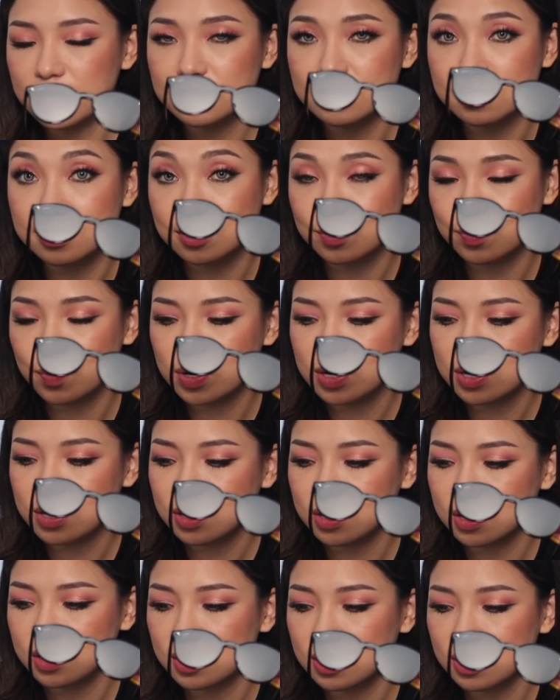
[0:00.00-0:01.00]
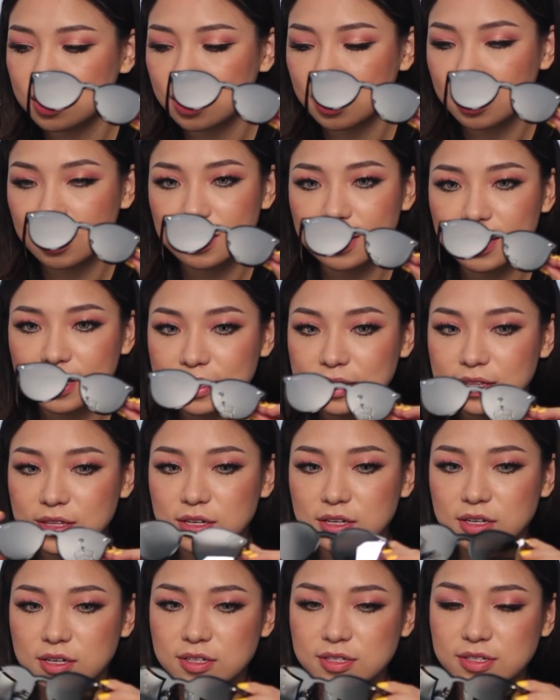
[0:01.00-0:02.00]
this one. I like
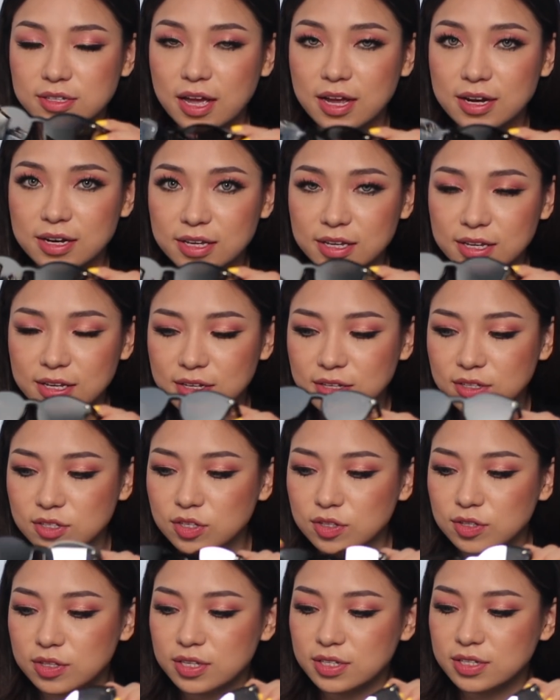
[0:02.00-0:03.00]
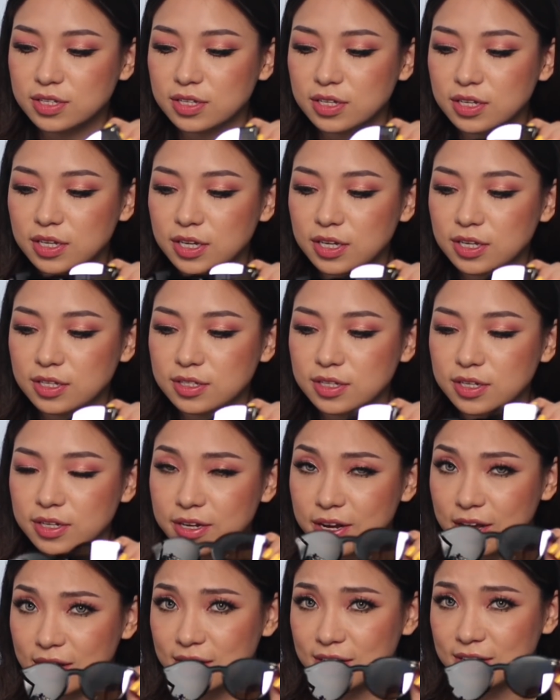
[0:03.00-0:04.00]
the Sunny. So this is
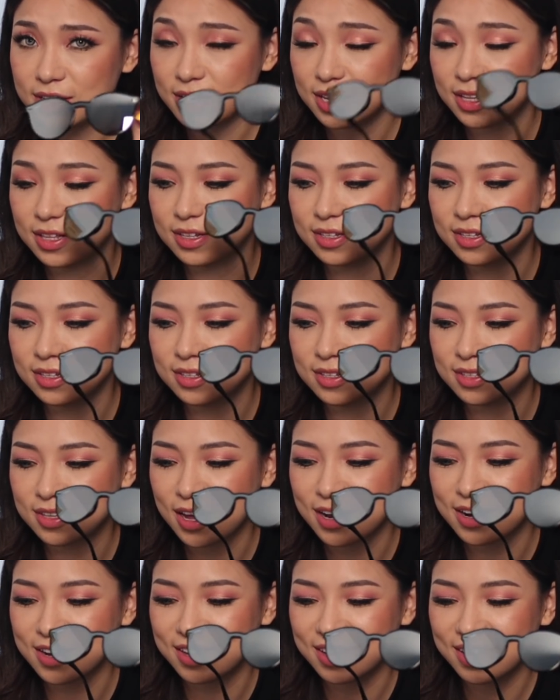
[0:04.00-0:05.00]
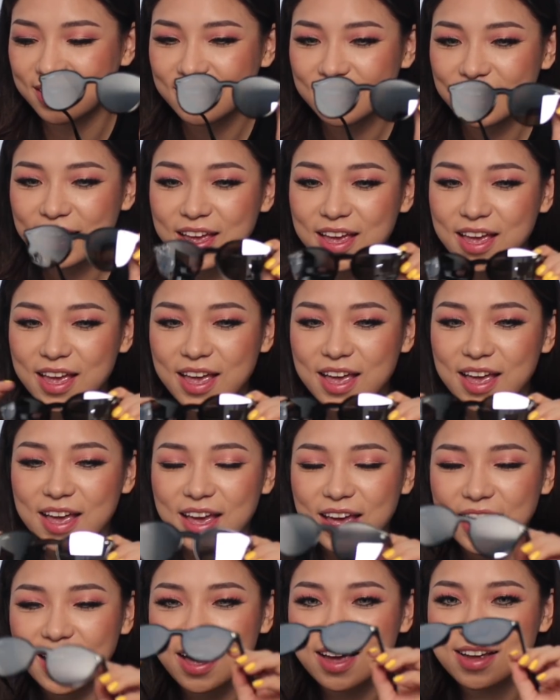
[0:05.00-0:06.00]
Nani and this is Sunny.
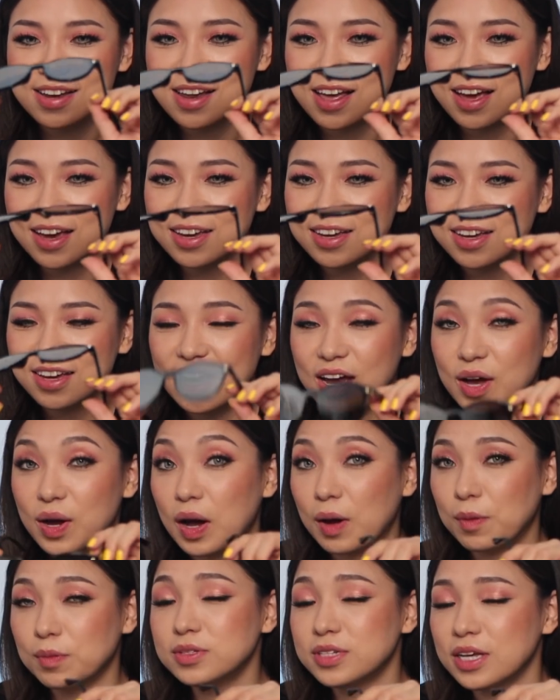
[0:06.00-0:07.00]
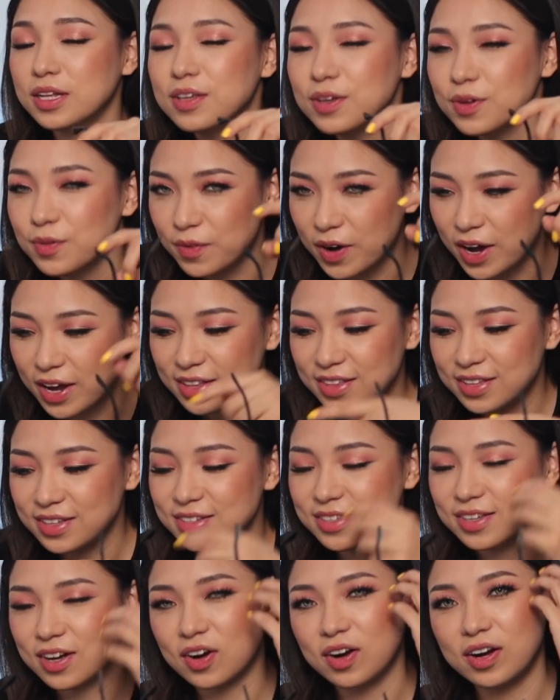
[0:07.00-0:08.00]
I will tell you why
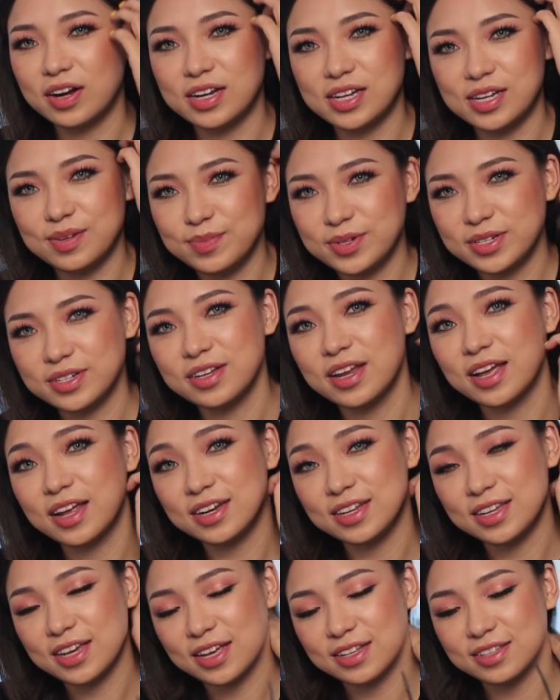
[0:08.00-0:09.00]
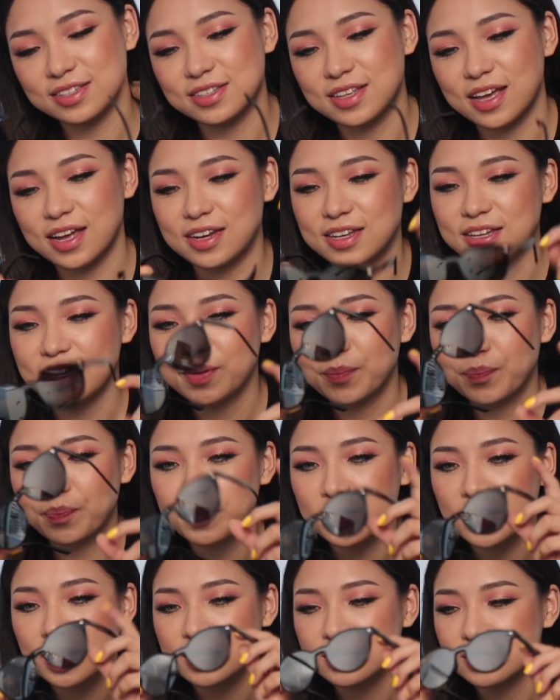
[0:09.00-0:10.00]
these are named Nani and Sunny.
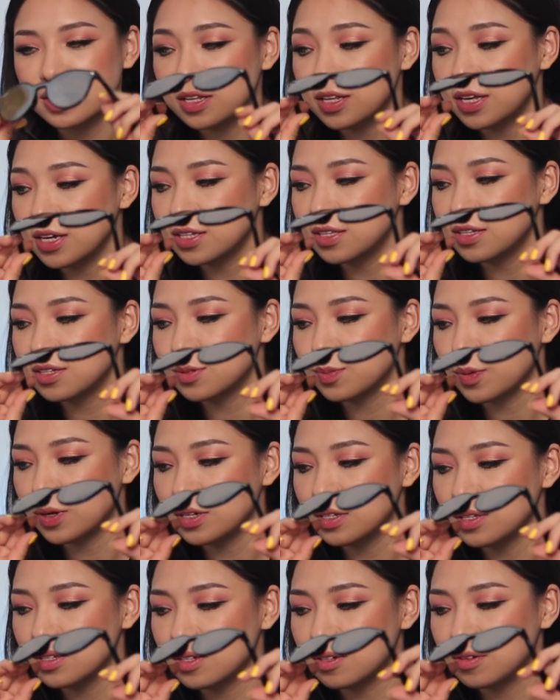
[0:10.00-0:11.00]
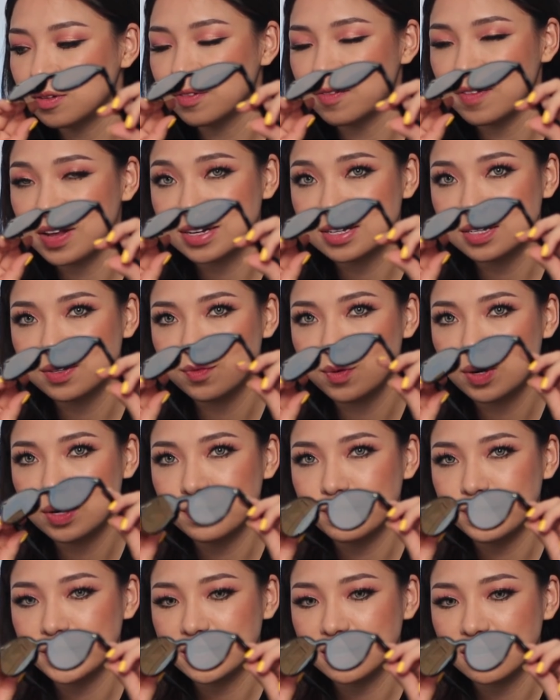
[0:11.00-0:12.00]
So I like this one, the reflective
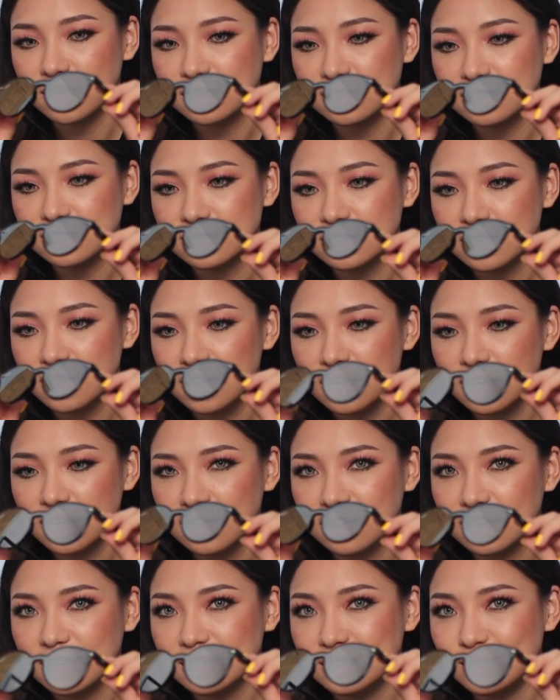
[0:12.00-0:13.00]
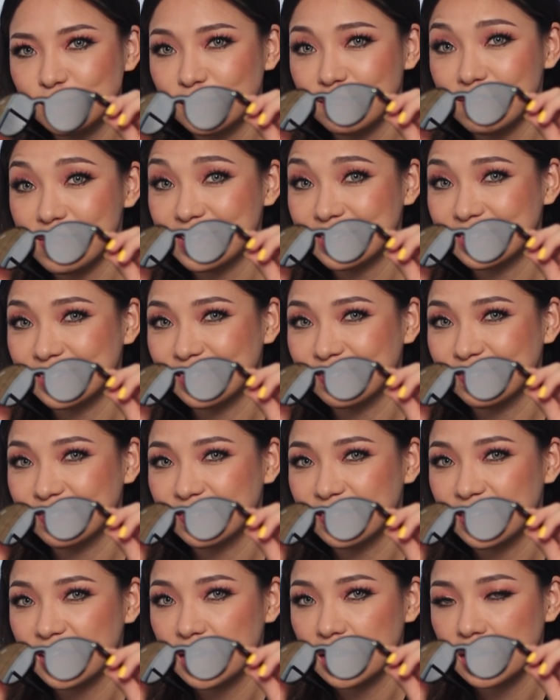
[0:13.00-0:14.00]
one, because it's
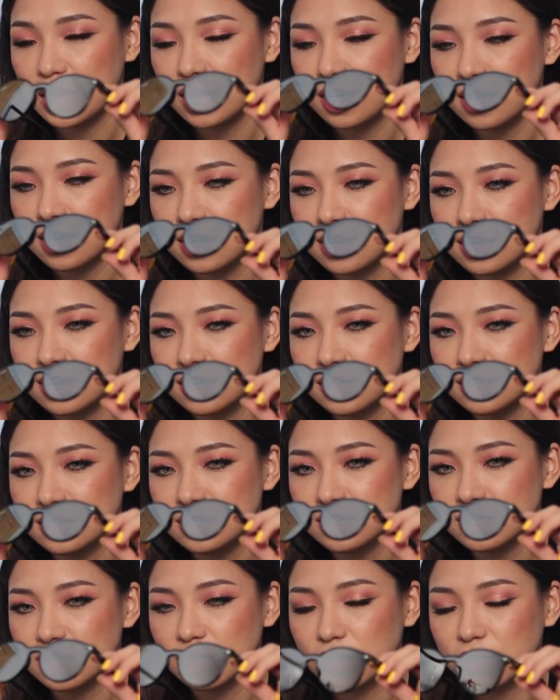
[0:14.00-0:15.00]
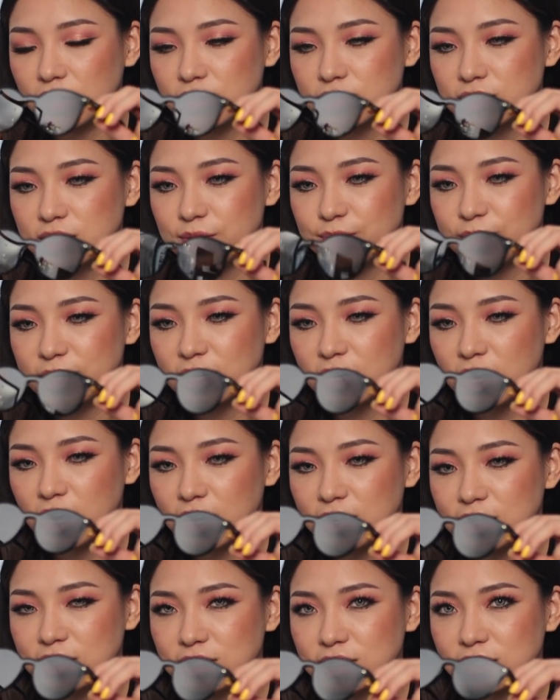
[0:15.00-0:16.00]
reflective, and also
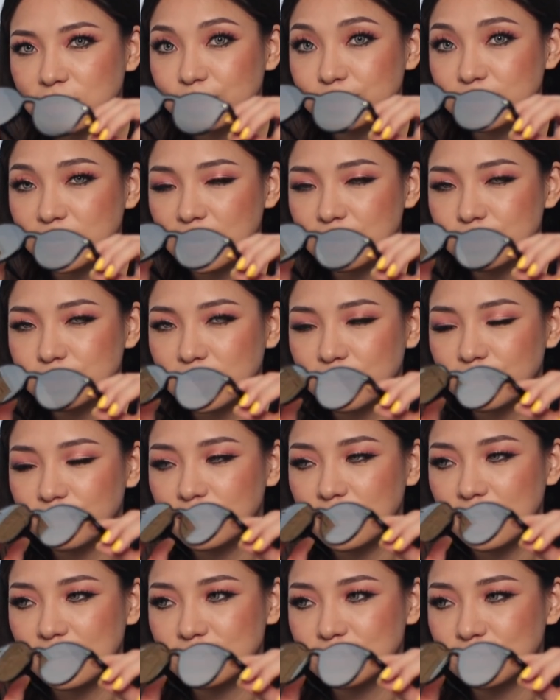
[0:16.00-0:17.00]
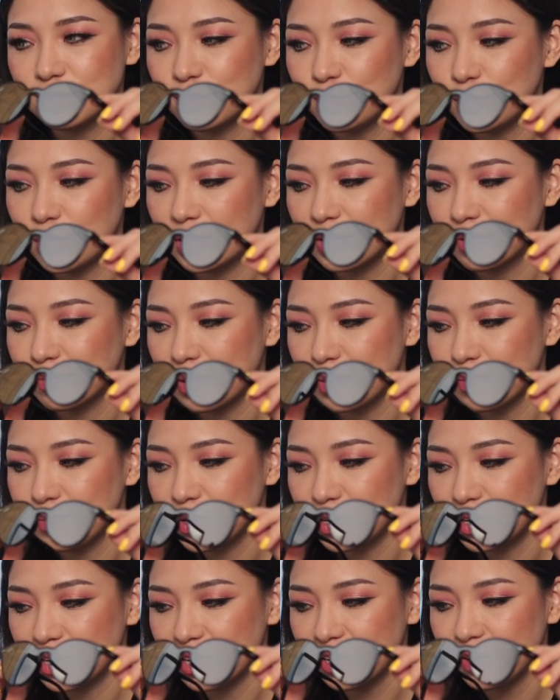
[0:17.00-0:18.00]
because sometimes I forget to bring my
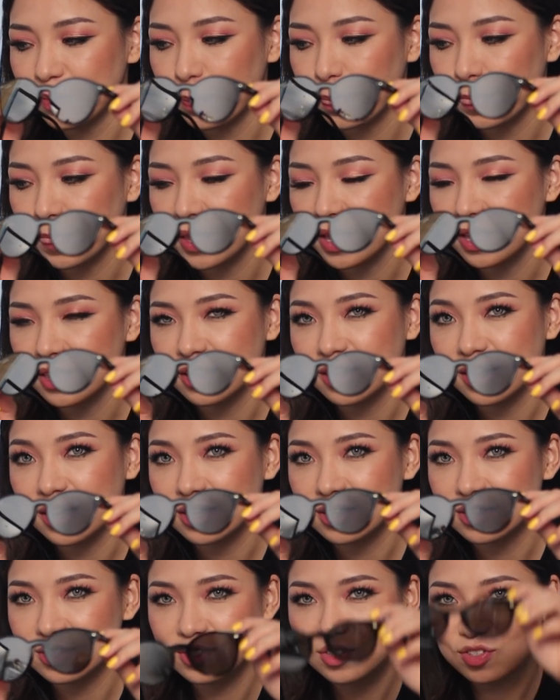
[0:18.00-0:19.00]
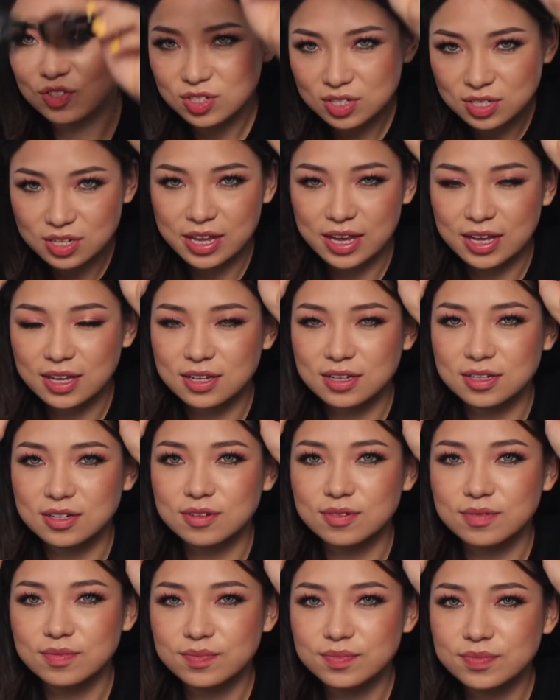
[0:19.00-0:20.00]
mirror. Then I can just, like, you
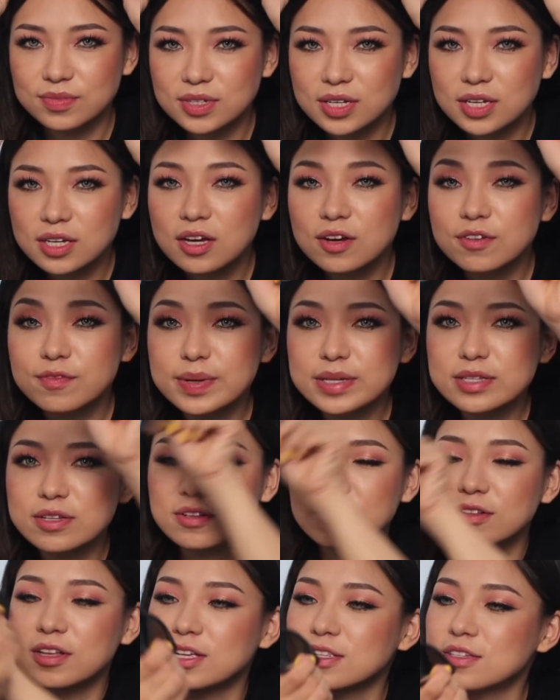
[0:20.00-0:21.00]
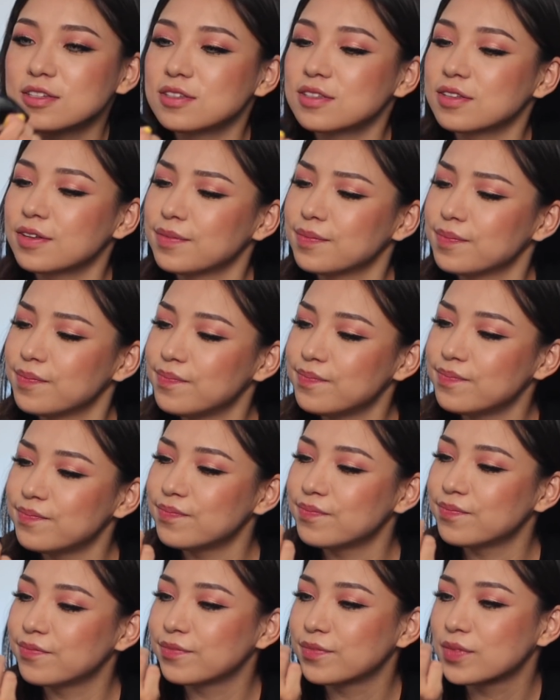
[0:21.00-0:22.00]
know, take off my sunglasses and
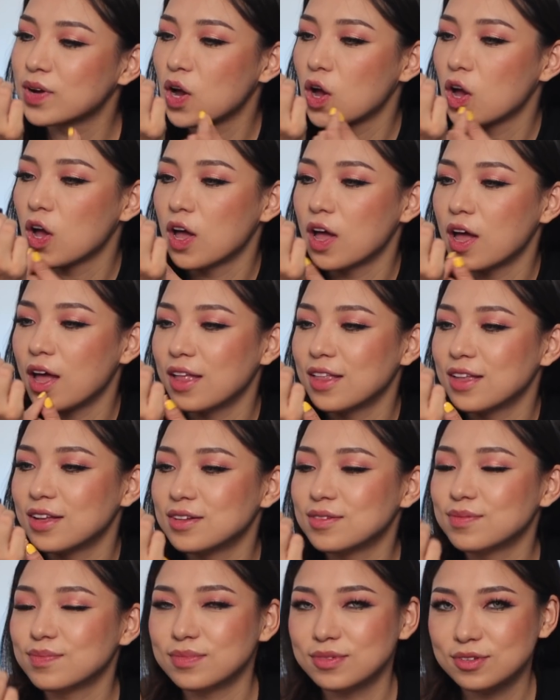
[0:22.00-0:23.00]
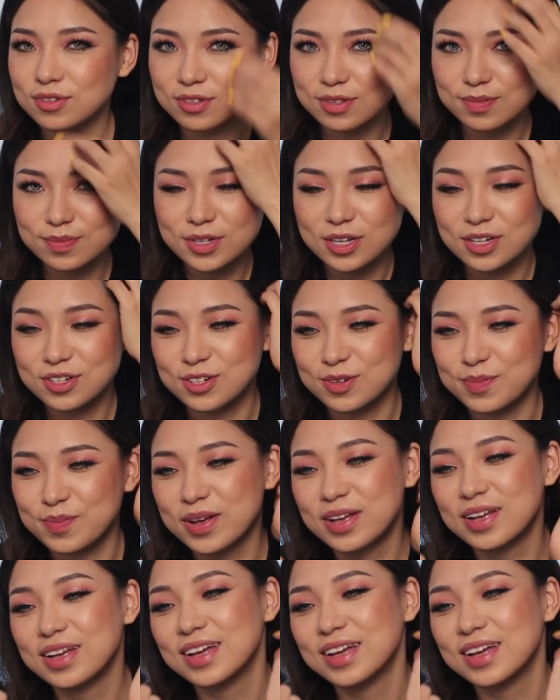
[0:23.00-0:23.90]
and then do some touch-up.